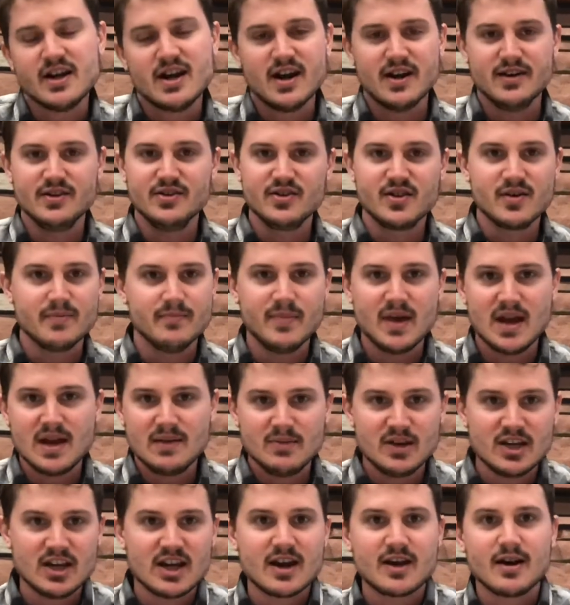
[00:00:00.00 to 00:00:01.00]
and you can
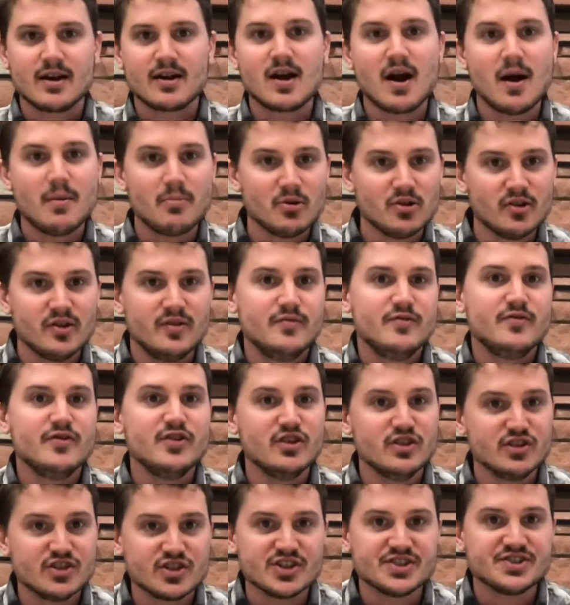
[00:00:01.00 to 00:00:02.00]
maybe get a couple
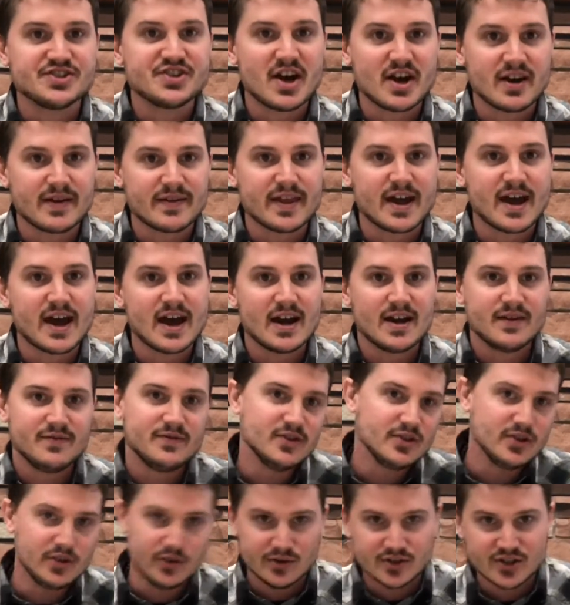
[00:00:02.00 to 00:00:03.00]
infusions out of that if you
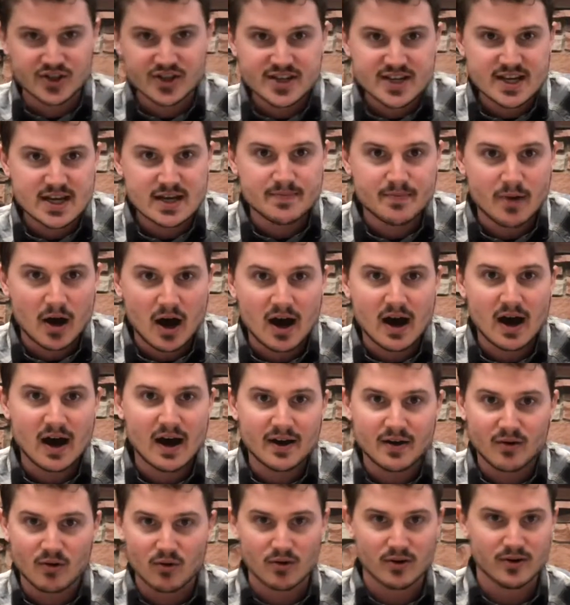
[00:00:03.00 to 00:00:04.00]
use a teapot
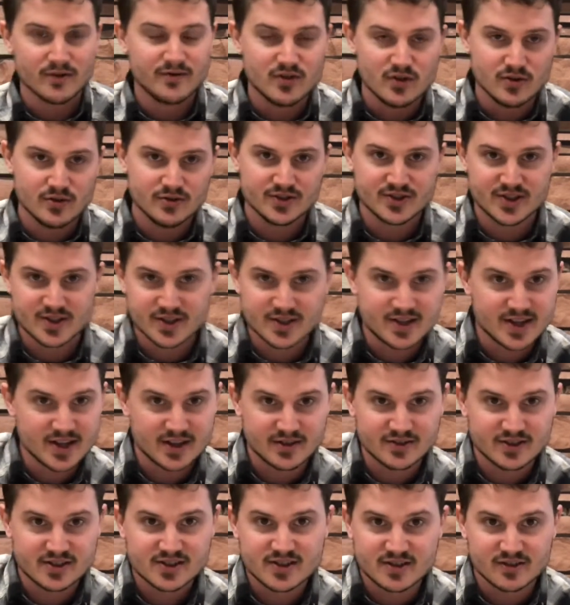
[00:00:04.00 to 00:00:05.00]
or if you use the
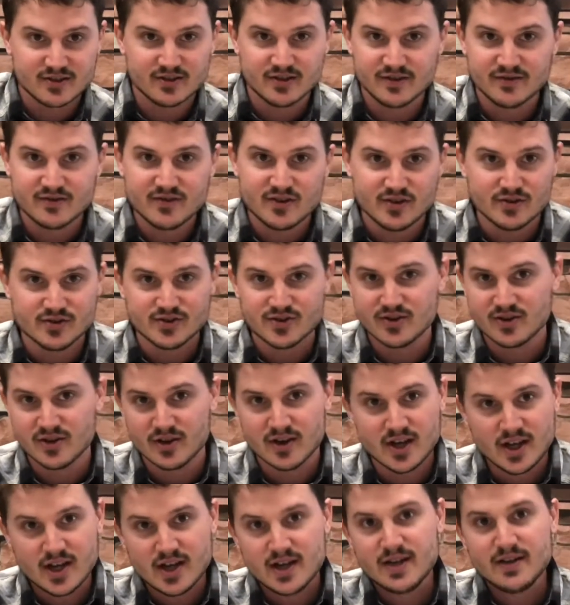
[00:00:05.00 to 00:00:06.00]
stainless steel infuser,
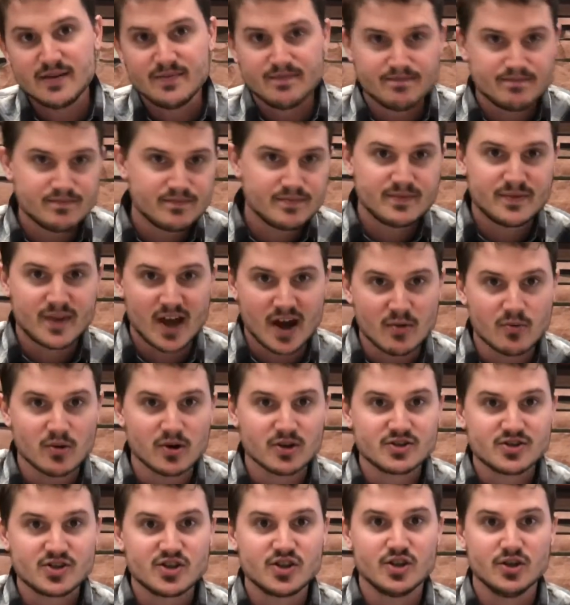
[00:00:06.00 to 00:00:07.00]
that
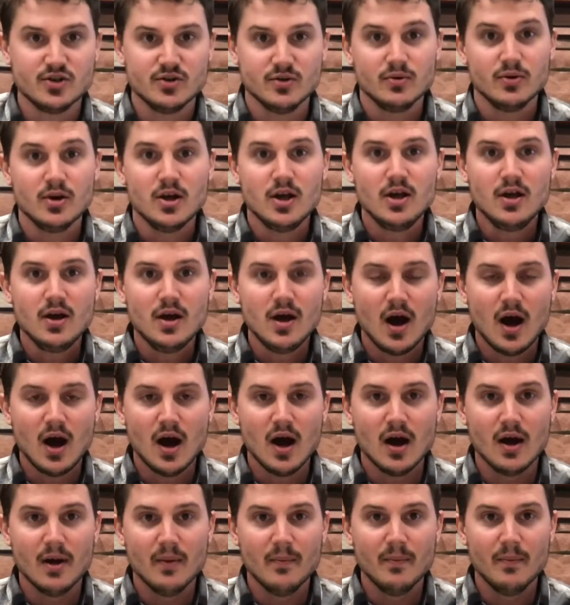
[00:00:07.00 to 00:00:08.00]
works too.
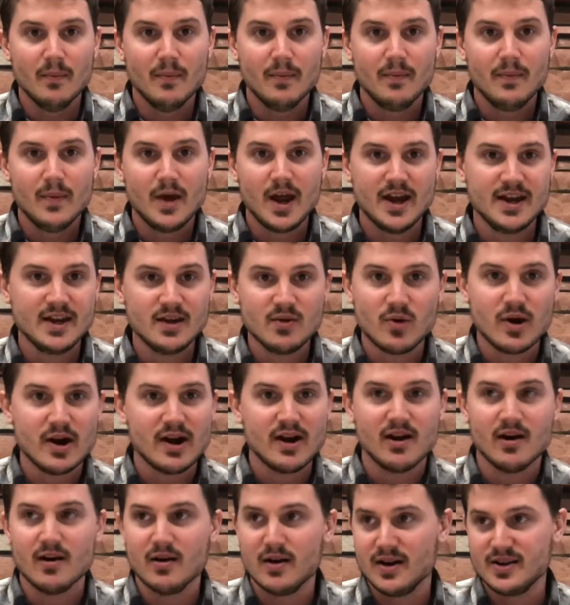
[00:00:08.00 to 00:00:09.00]

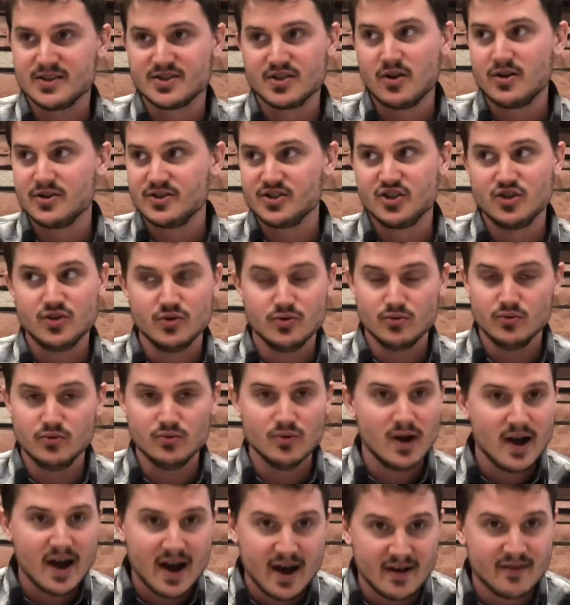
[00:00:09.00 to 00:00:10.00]
Anywhere, as long as you
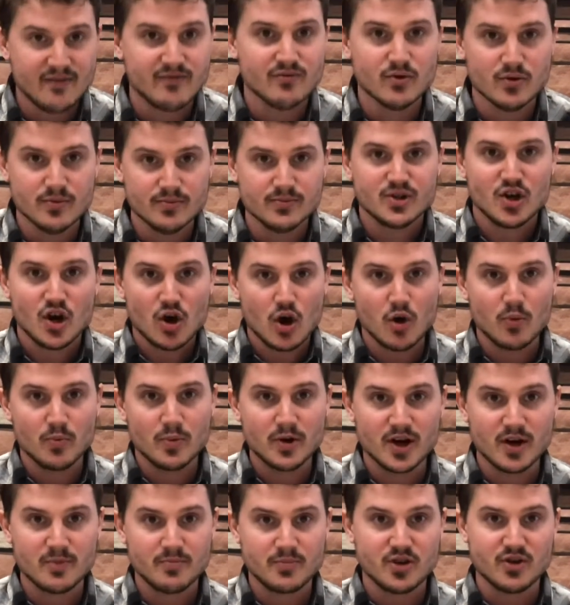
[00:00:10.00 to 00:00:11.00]
have room to open
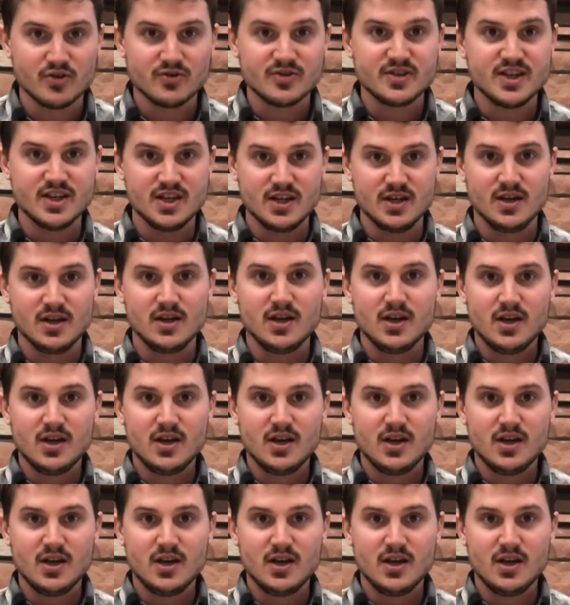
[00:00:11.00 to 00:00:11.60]
up your tea,